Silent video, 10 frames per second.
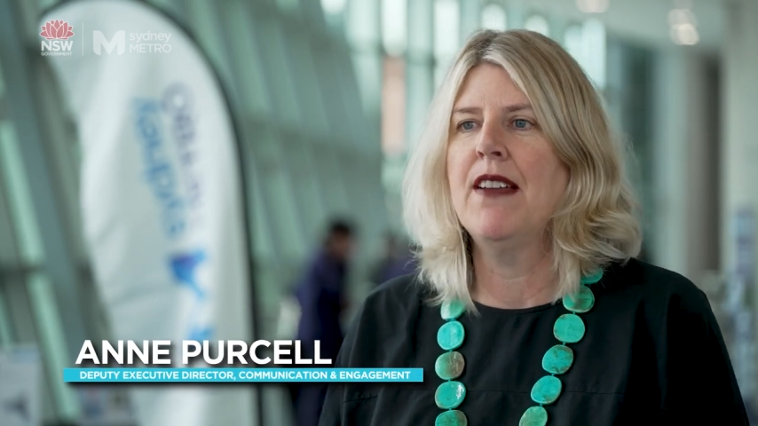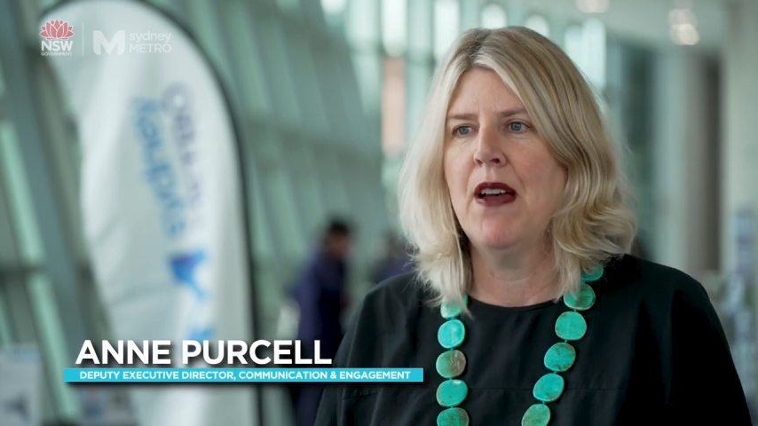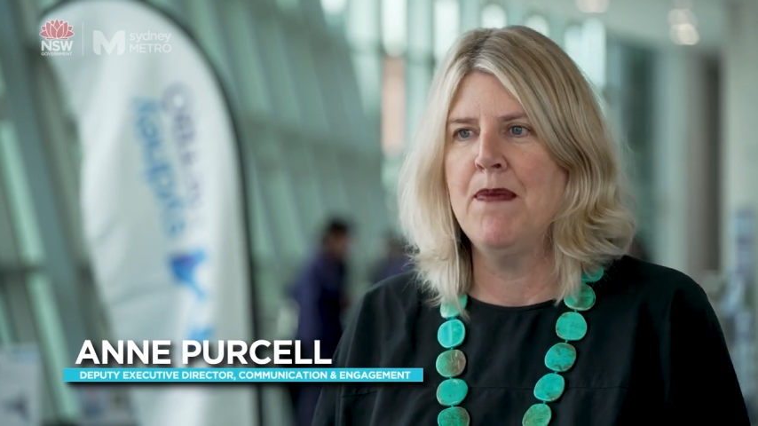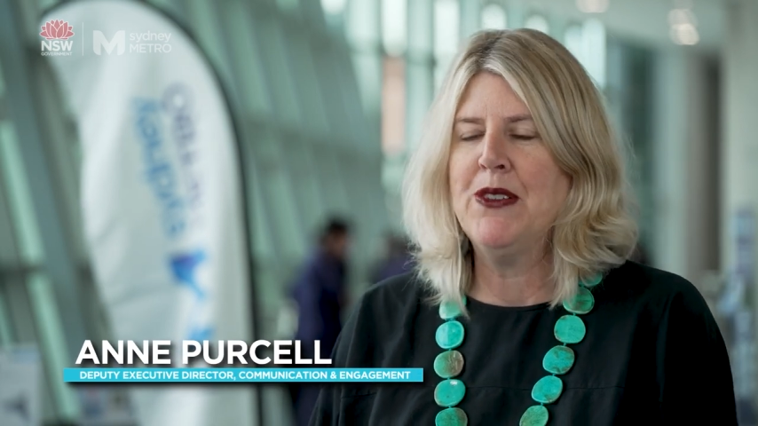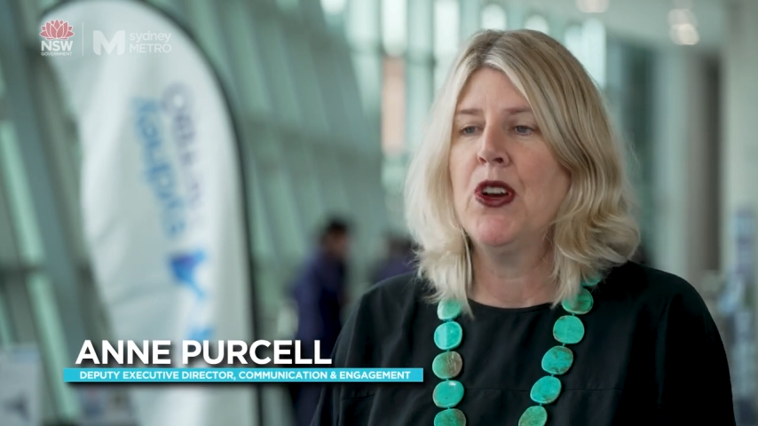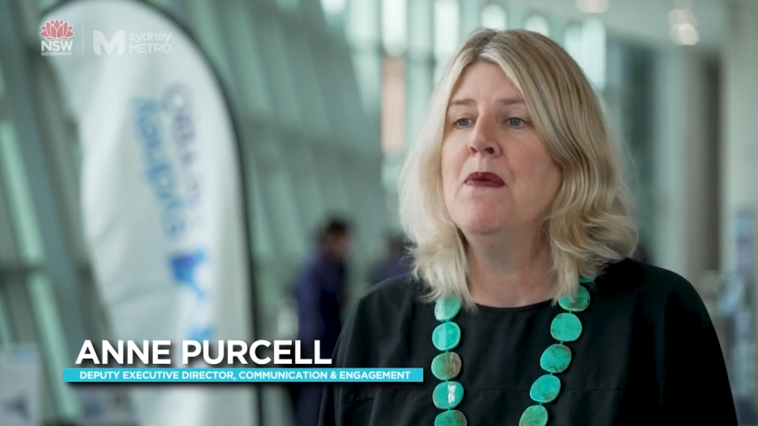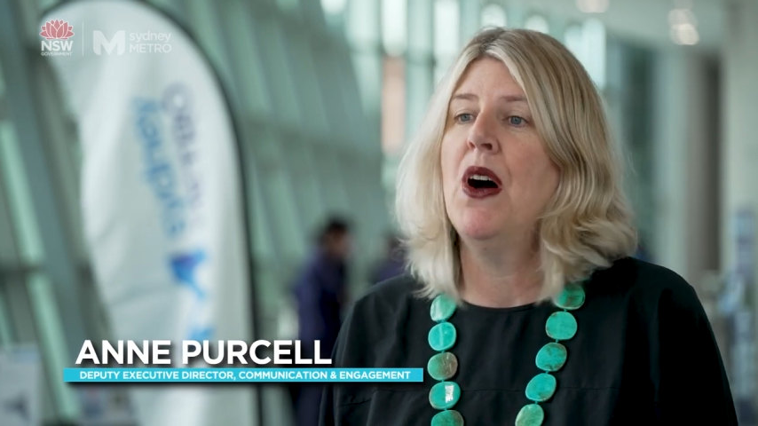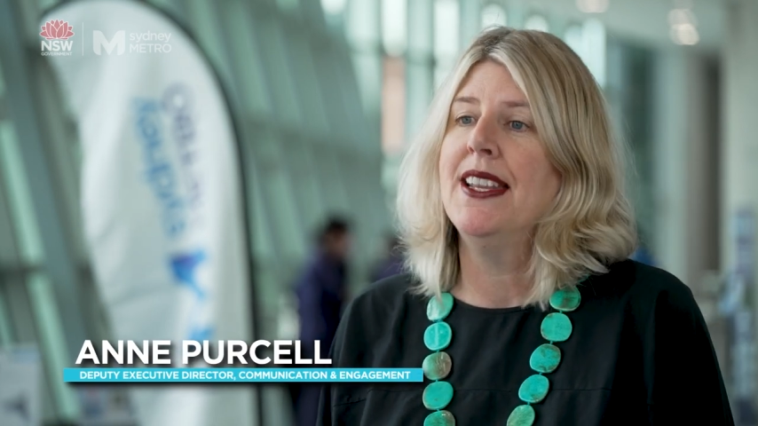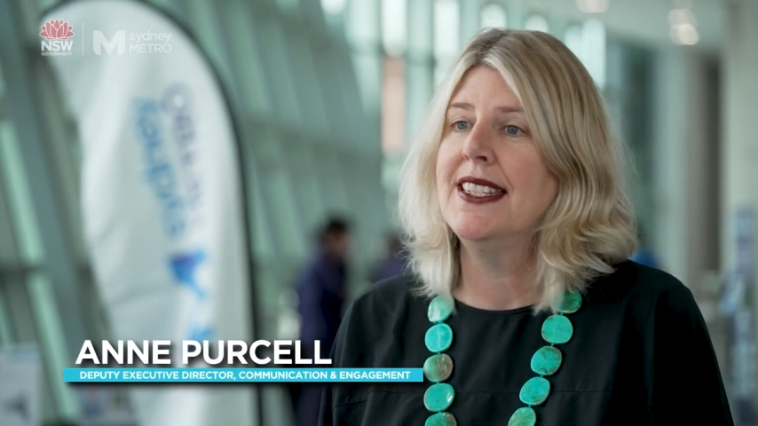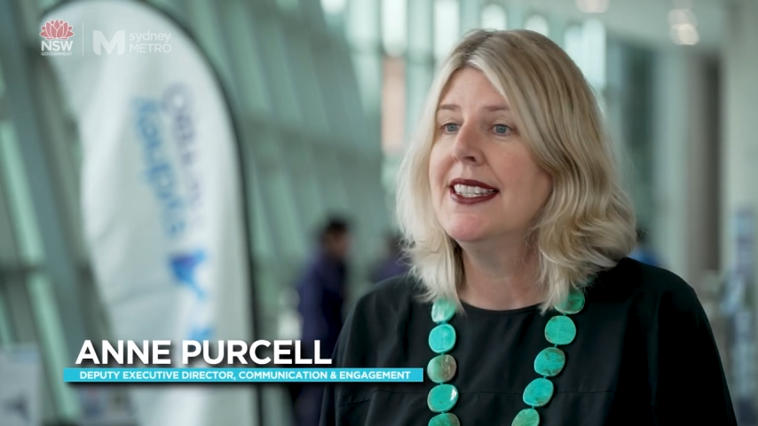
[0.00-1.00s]
our Metro
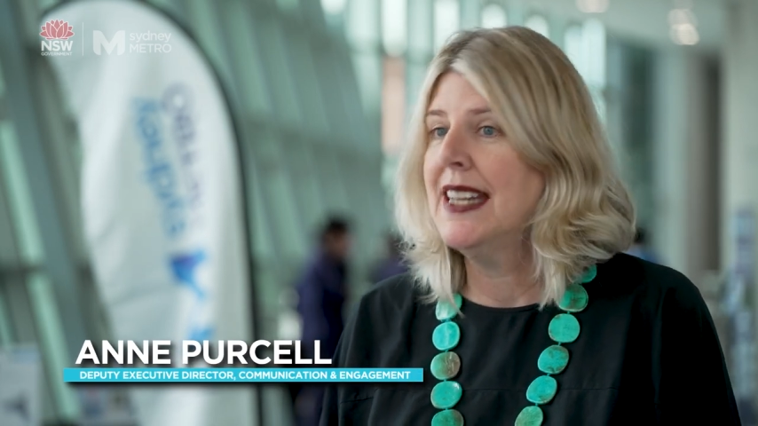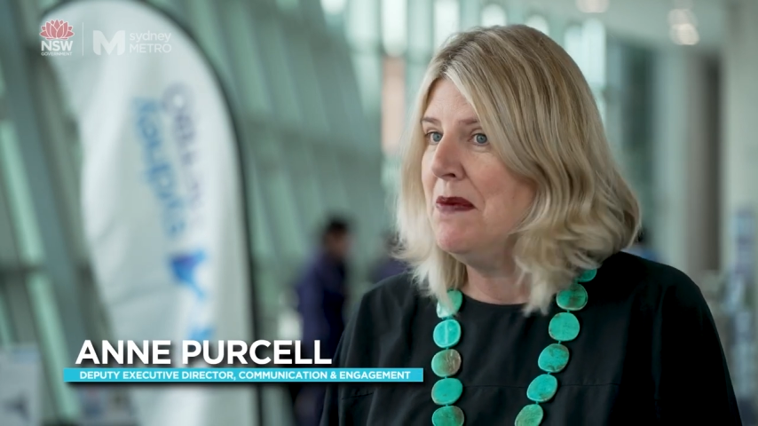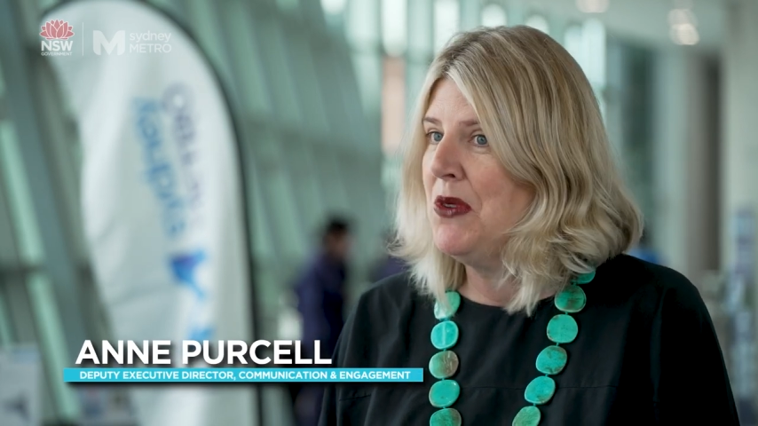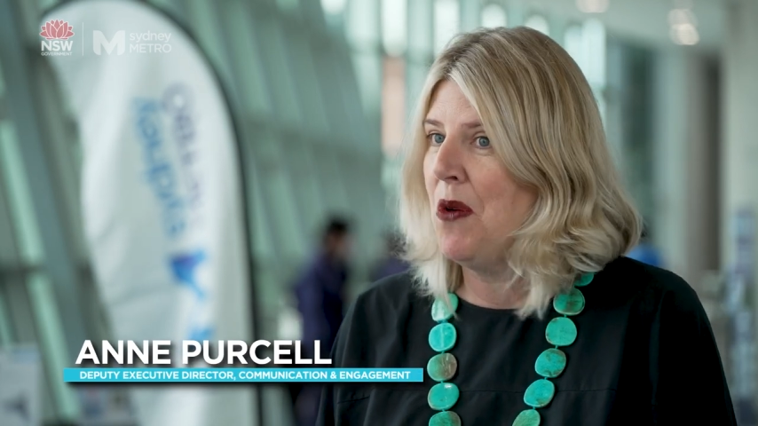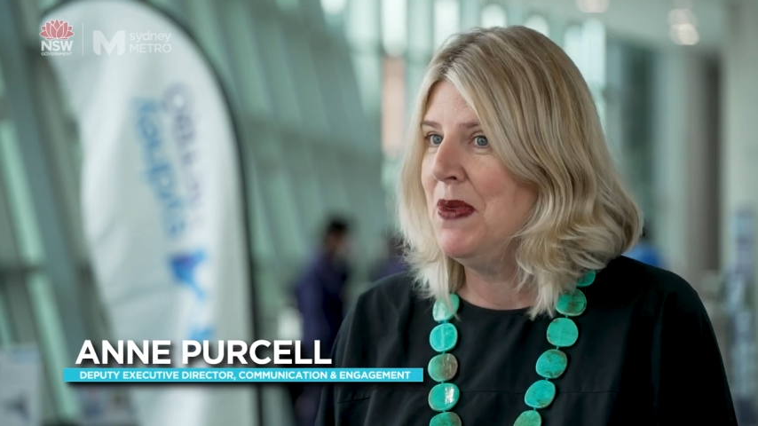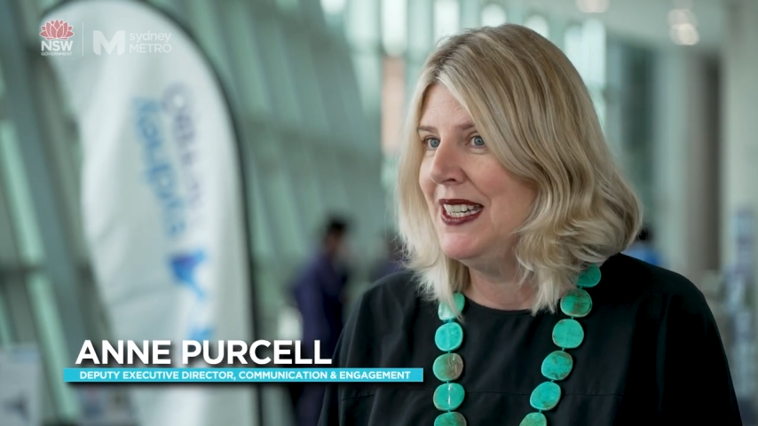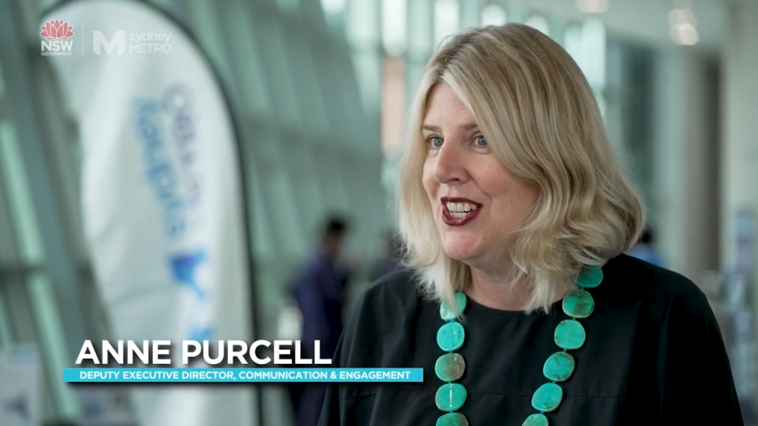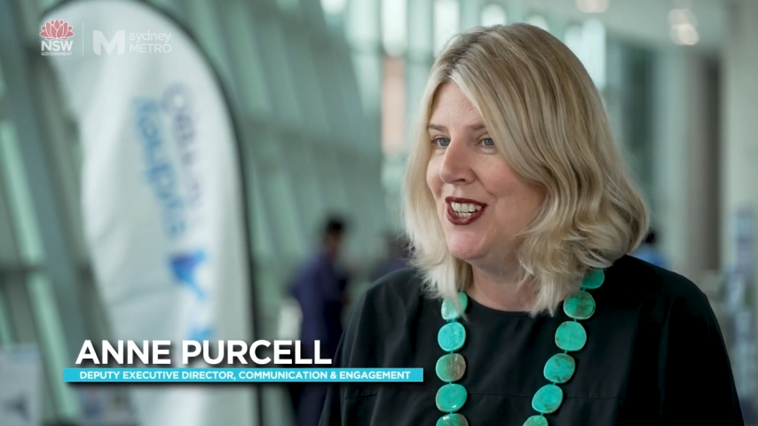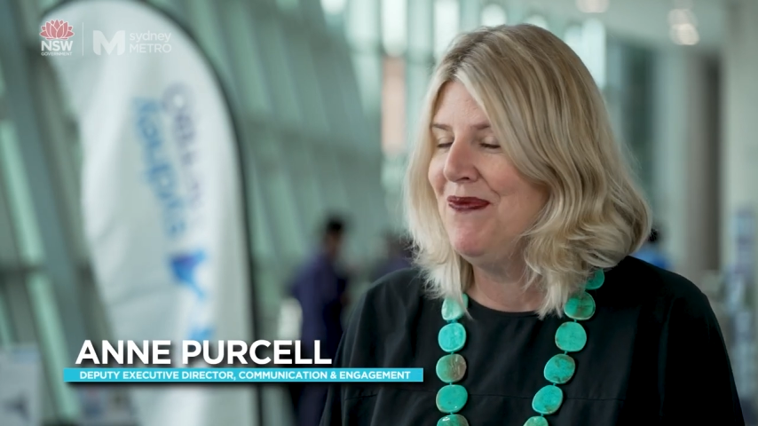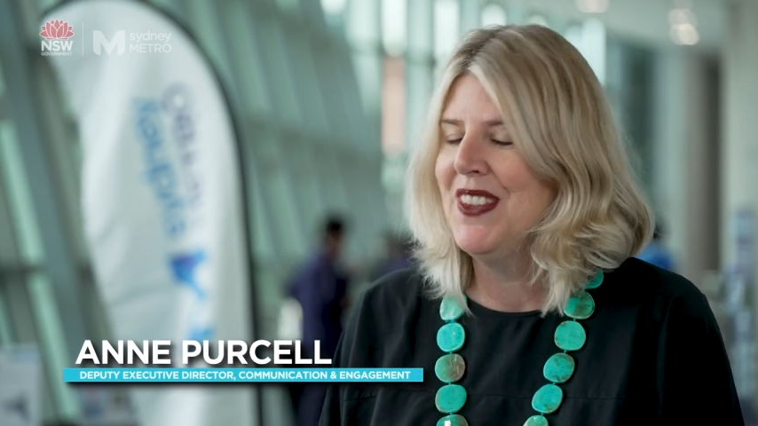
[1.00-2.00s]
Minds STEAM
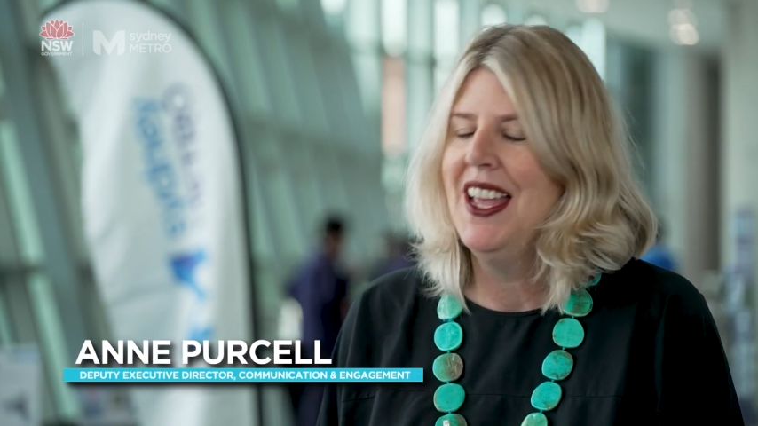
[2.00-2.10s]
competition,